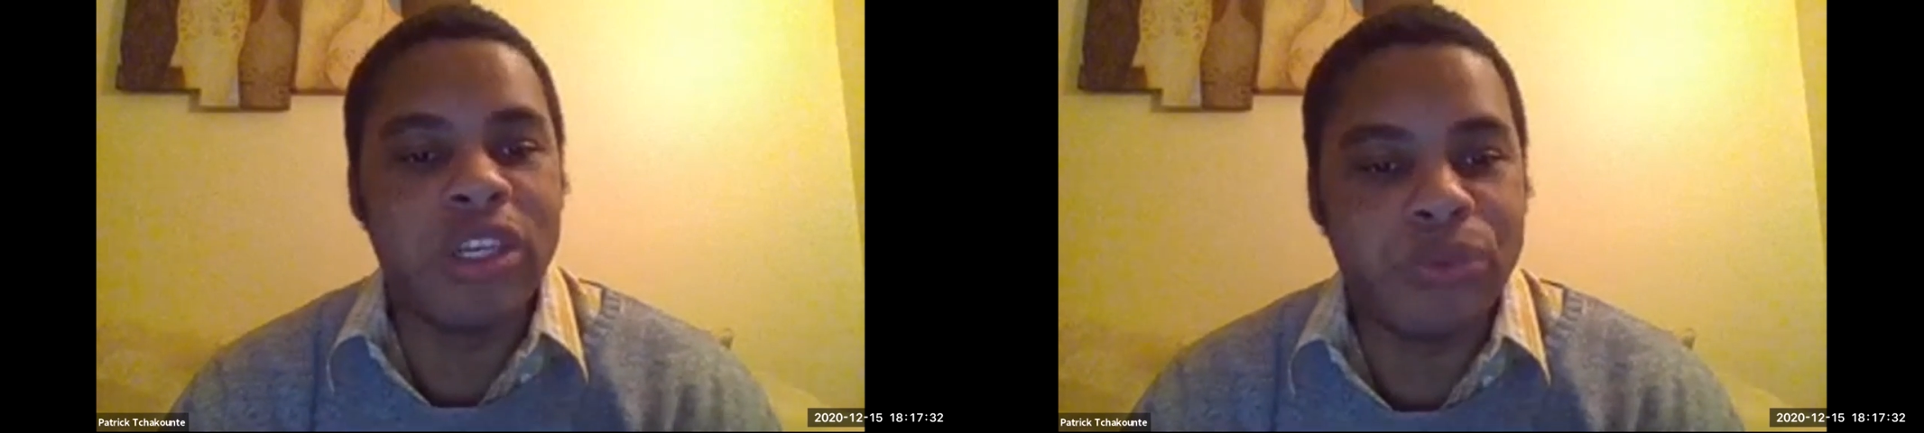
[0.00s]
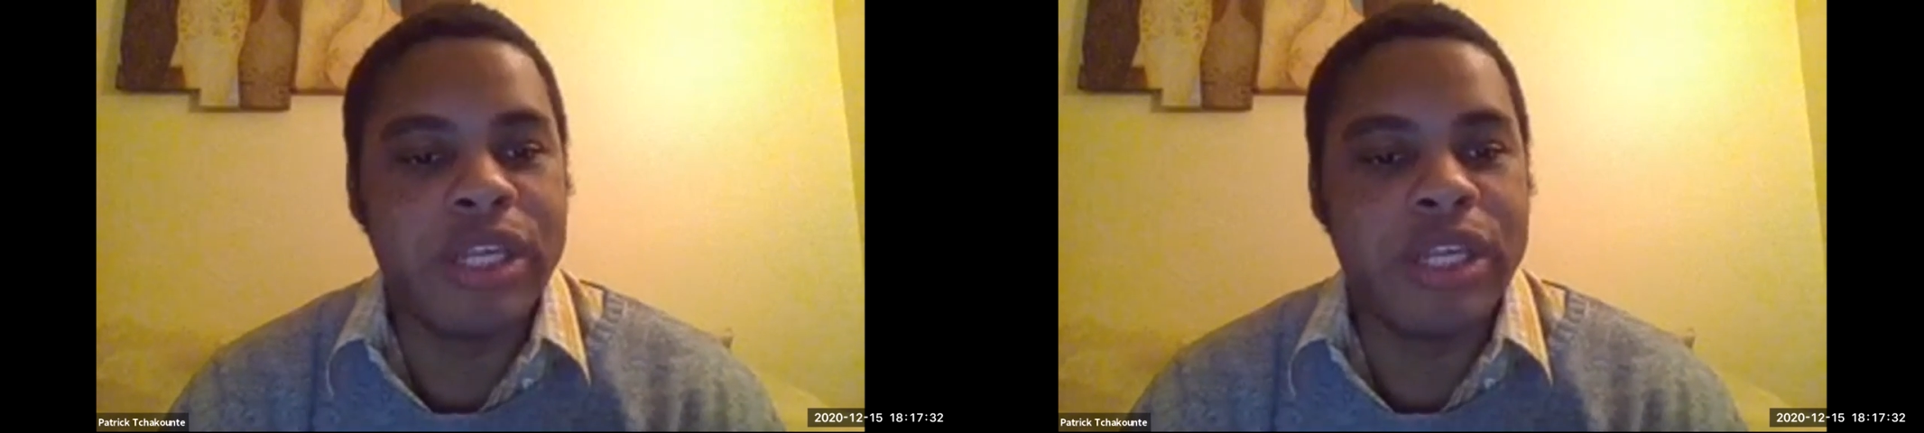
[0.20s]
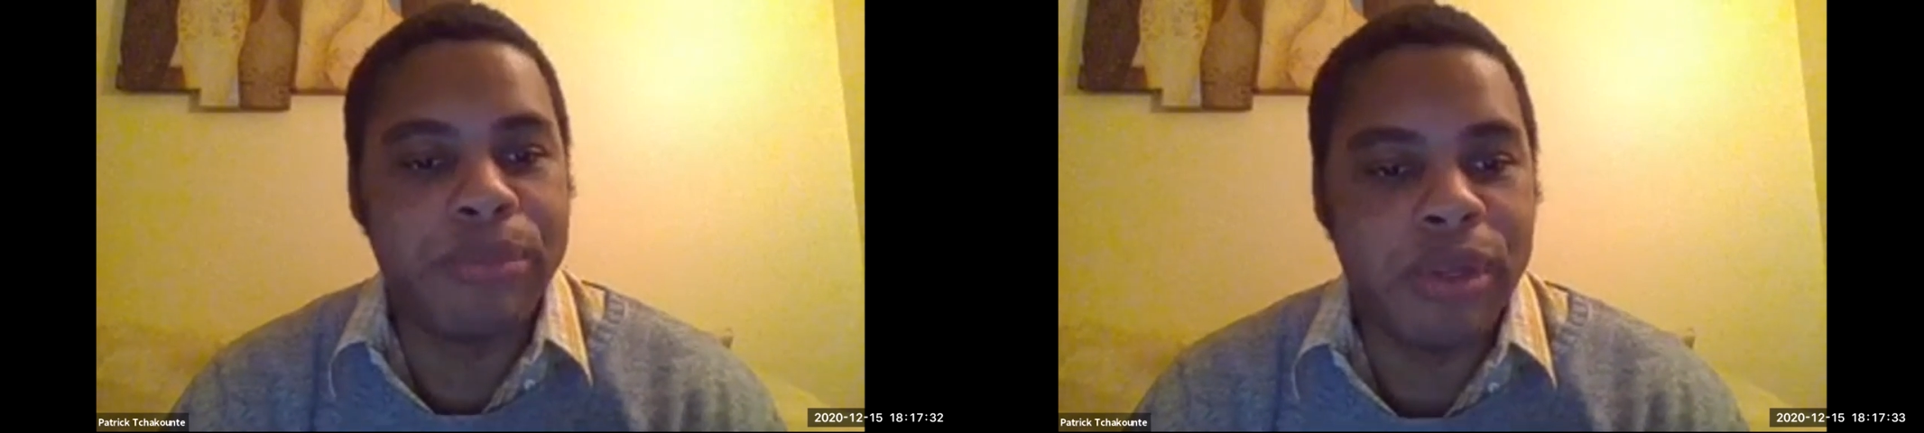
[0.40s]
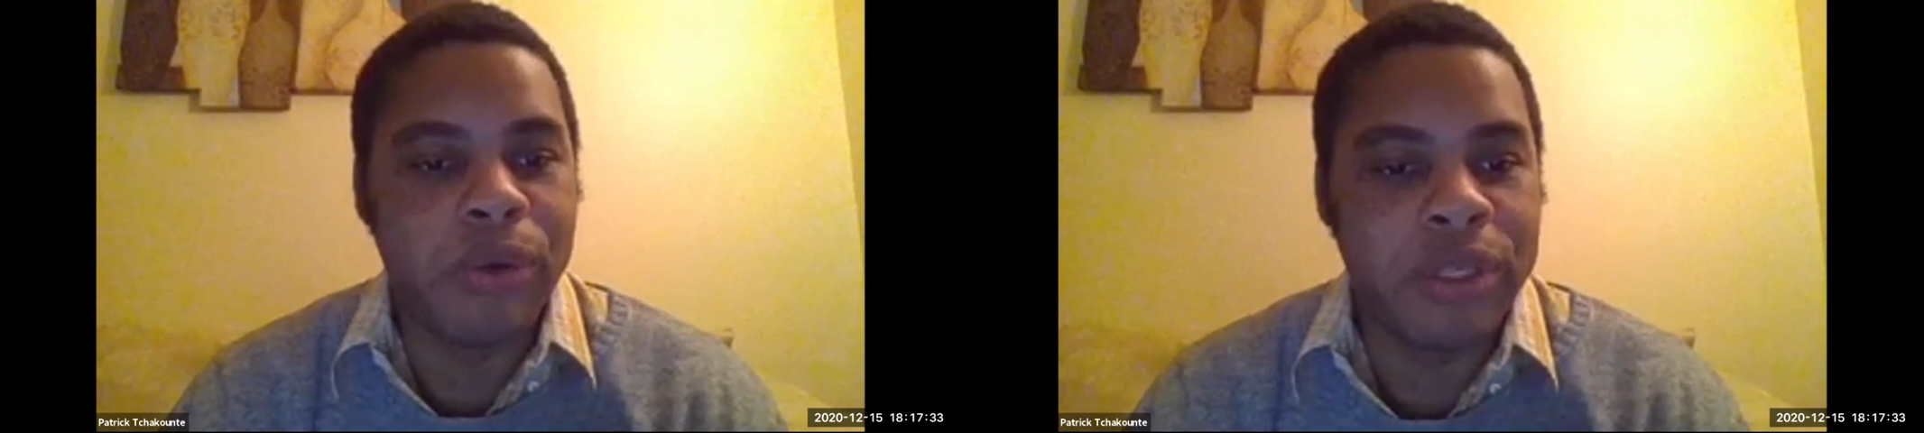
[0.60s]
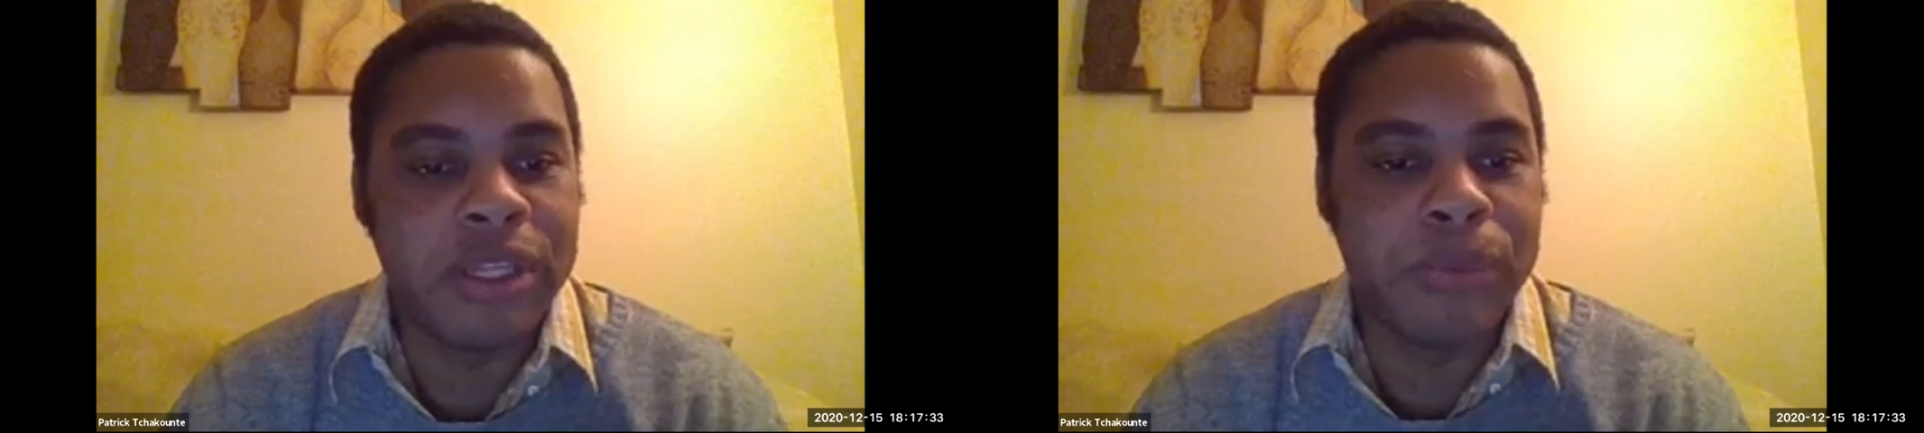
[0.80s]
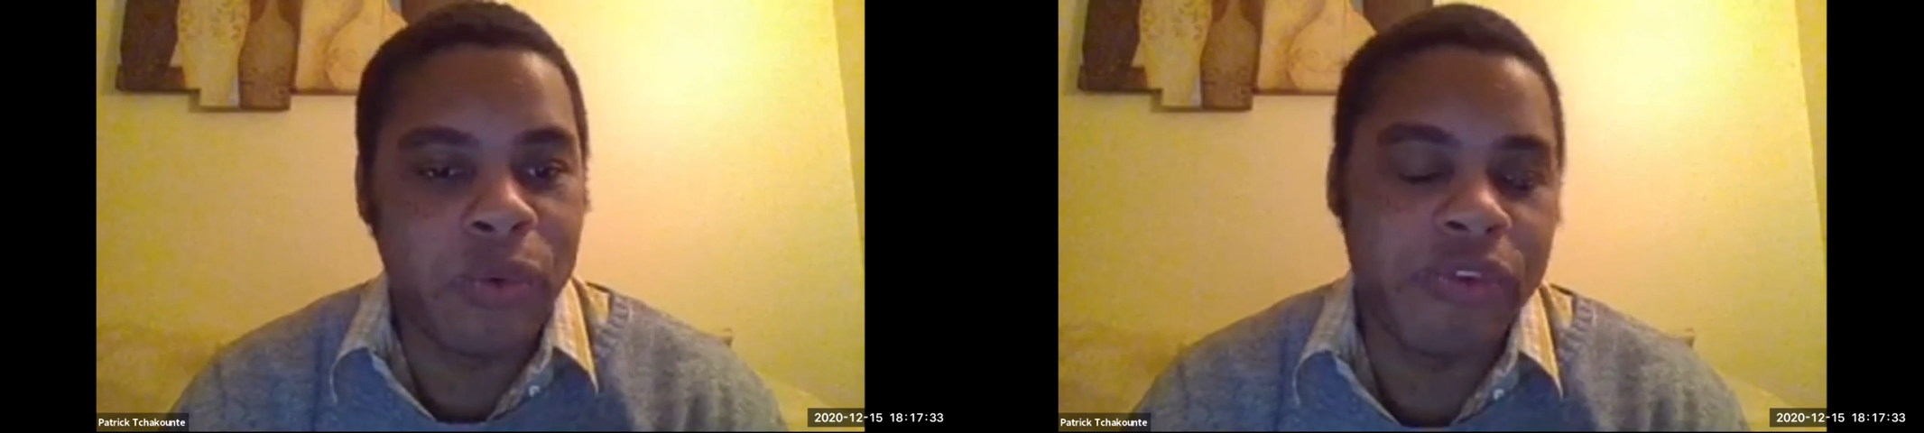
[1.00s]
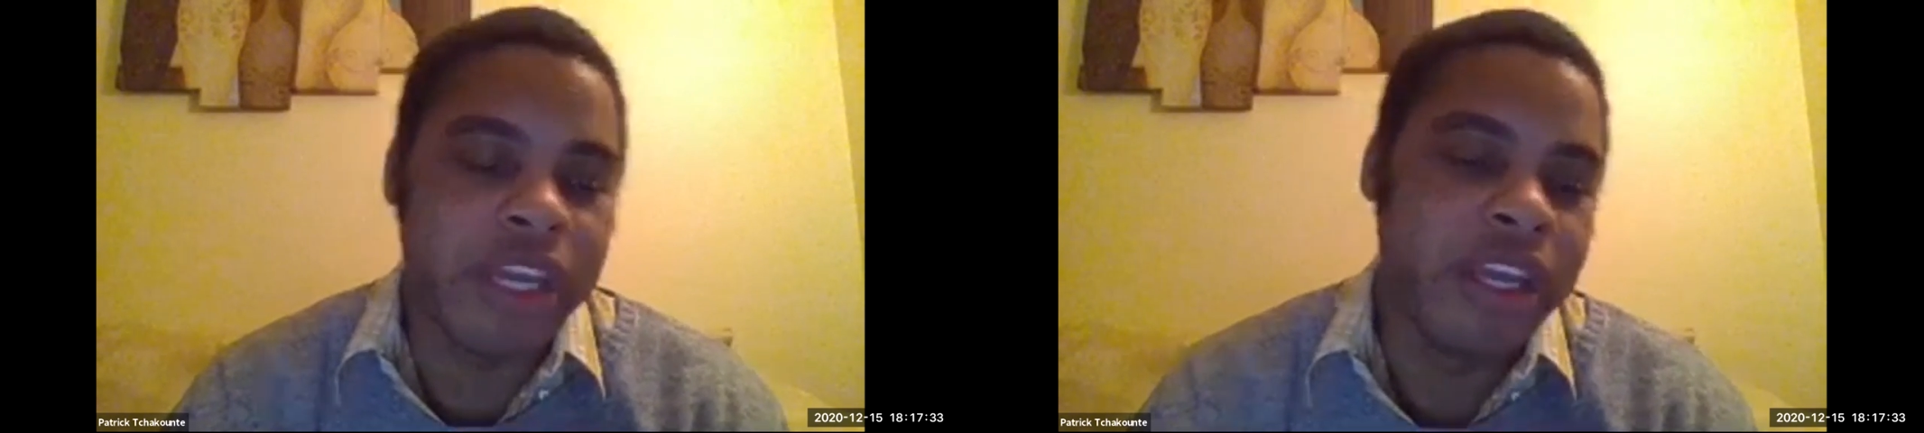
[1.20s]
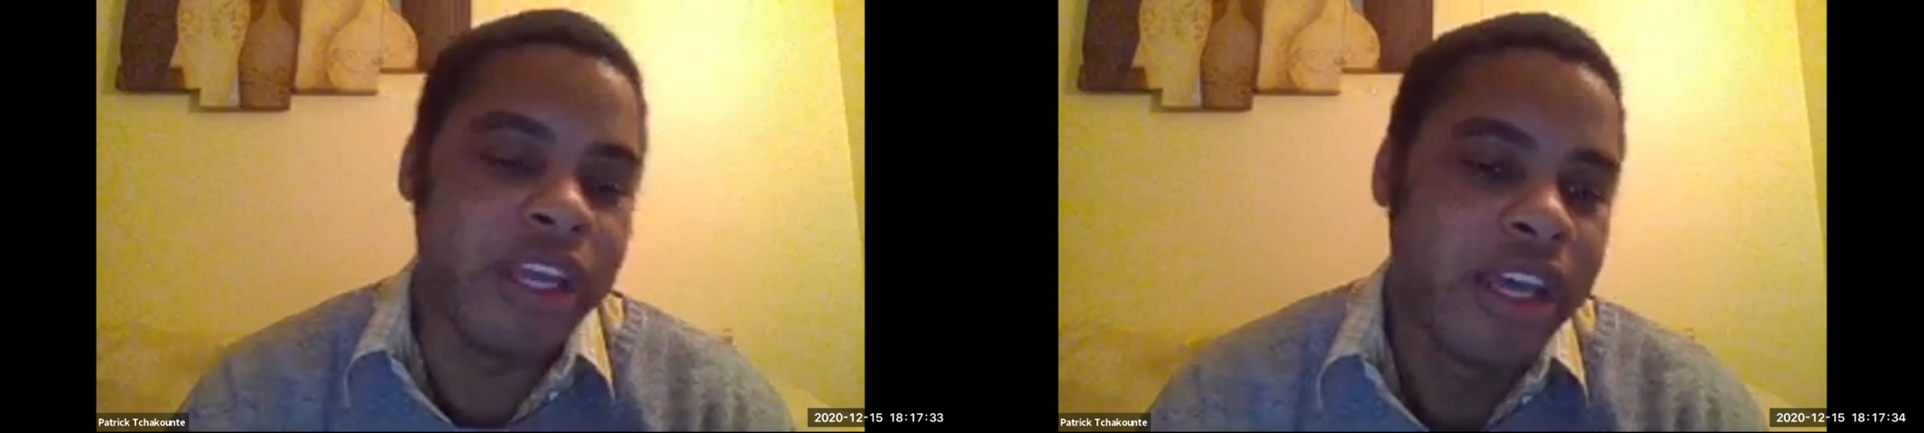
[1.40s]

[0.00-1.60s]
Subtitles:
Ready Player One the movie.